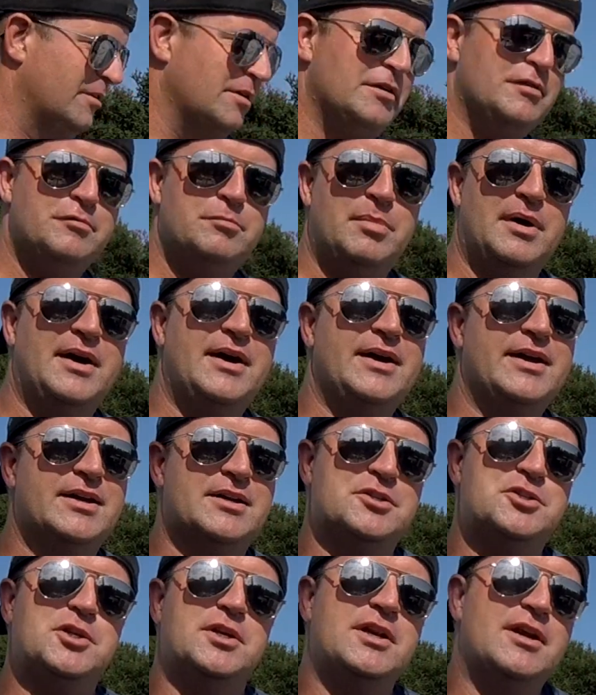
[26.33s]
of buying a
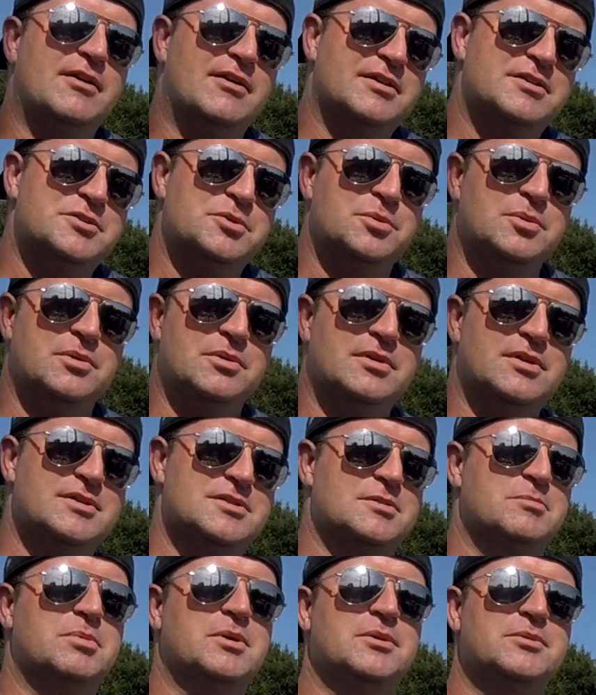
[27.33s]
generic tool as
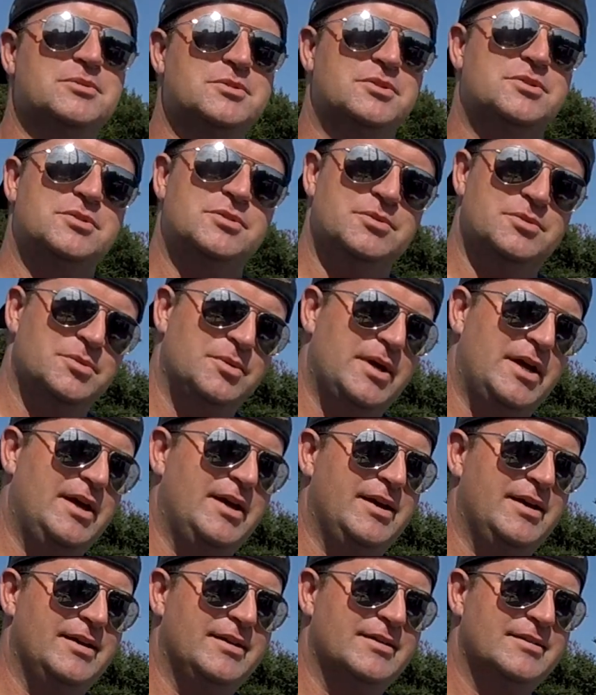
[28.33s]
opposed to
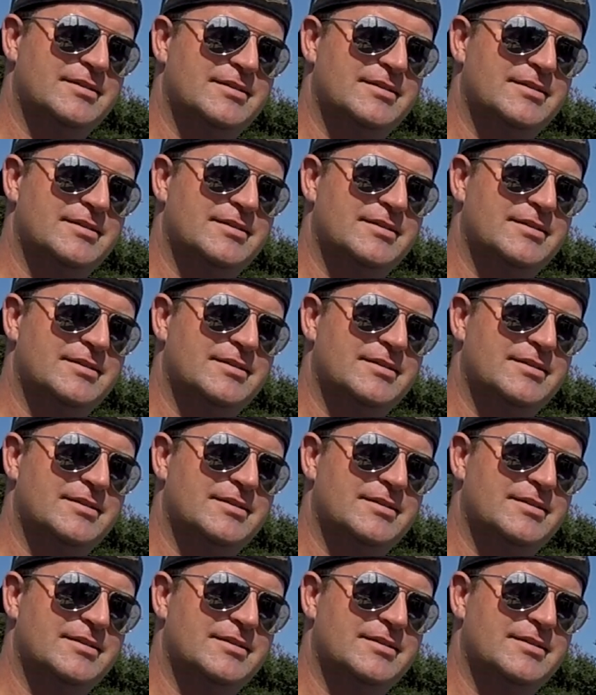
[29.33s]
a